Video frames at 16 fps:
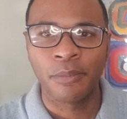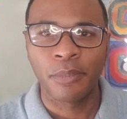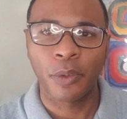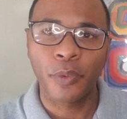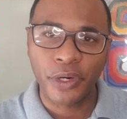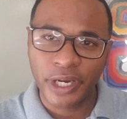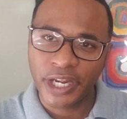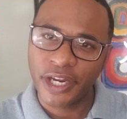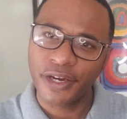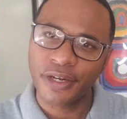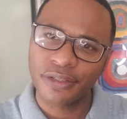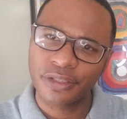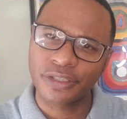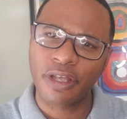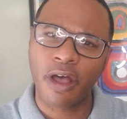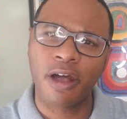But we're here
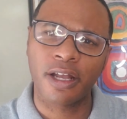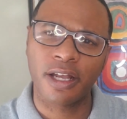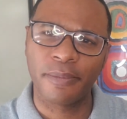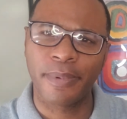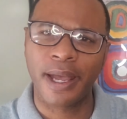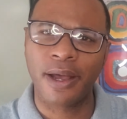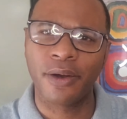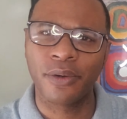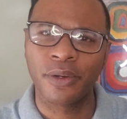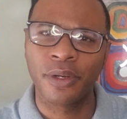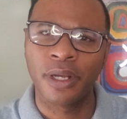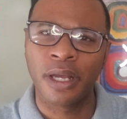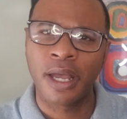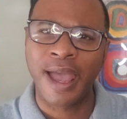to talk about